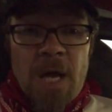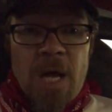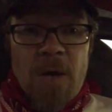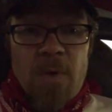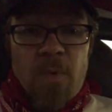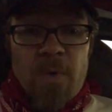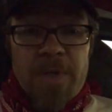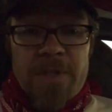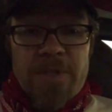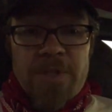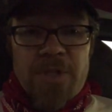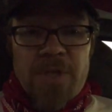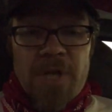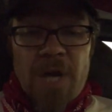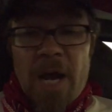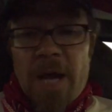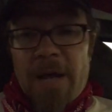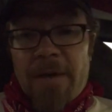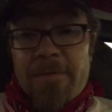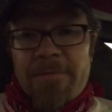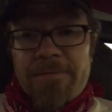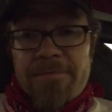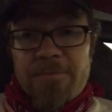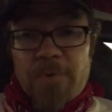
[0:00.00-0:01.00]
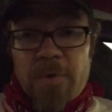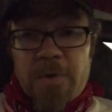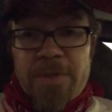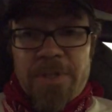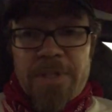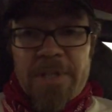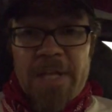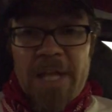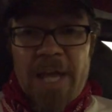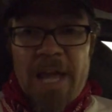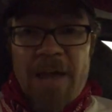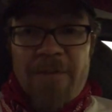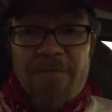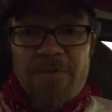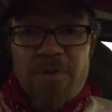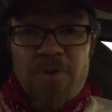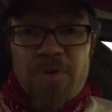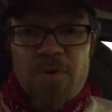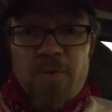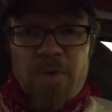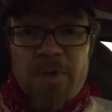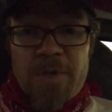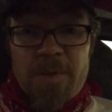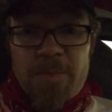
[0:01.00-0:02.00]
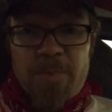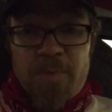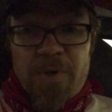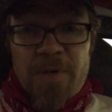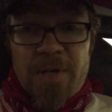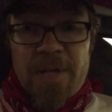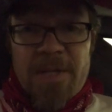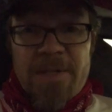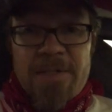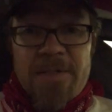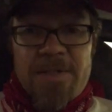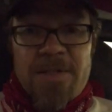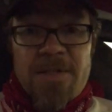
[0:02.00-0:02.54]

which I fortunately have a new one to put in.